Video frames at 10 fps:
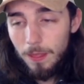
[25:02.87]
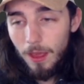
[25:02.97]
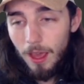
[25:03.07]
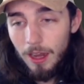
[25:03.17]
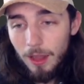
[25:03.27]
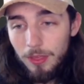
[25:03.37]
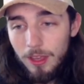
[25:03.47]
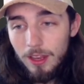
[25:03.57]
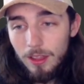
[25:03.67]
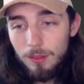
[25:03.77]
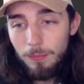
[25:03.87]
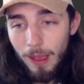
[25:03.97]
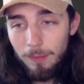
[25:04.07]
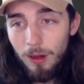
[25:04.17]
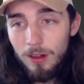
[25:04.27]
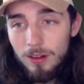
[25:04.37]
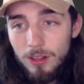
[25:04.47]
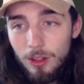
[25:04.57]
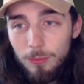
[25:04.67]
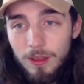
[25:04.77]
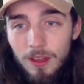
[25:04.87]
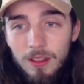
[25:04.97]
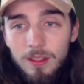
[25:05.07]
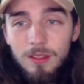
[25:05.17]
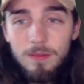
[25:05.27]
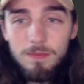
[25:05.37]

And then I think it is Magmar, just because